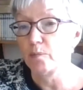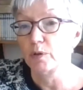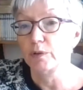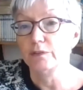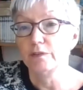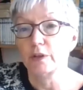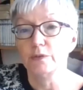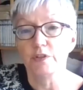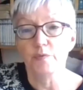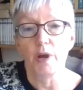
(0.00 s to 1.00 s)
on the
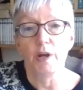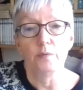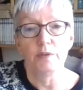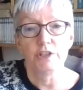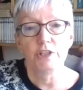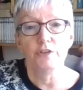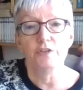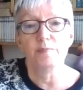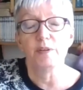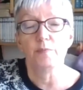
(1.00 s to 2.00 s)
phone as well, which
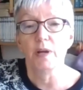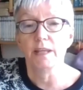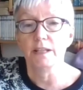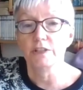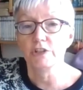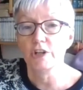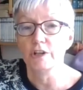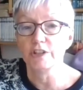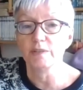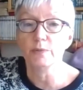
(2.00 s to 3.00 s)
shows me where there's
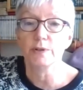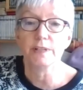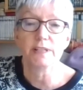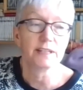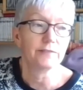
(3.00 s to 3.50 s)
charging points if